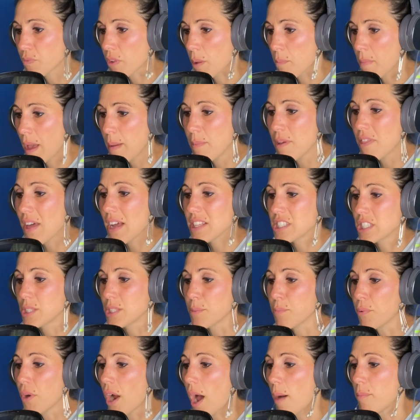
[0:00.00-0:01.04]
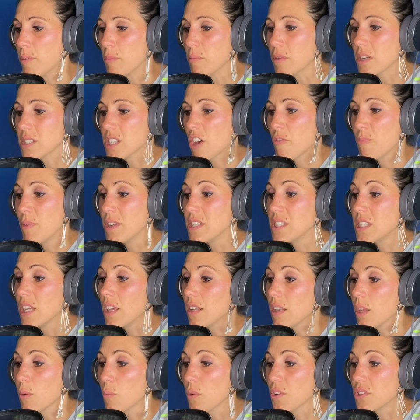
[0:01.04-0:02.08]
Maybe that's the problem because I've been
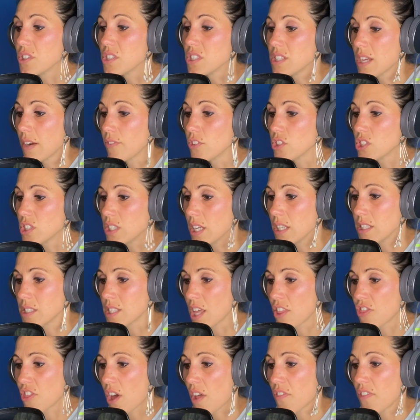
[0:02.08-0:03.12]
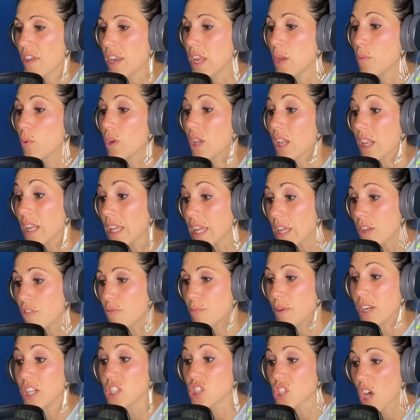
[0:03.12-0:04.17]
dealing with this ever since. I thought that he would leave,
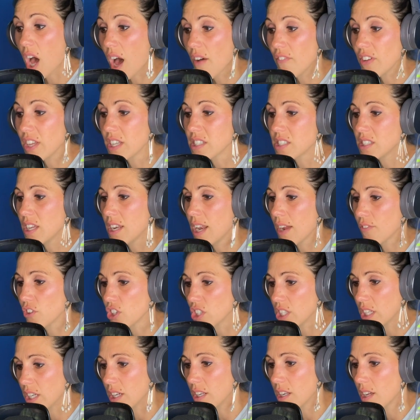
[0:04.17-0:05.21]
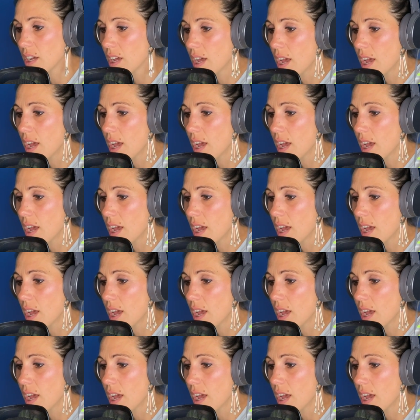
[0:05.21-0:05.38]
but it's obvious he never did.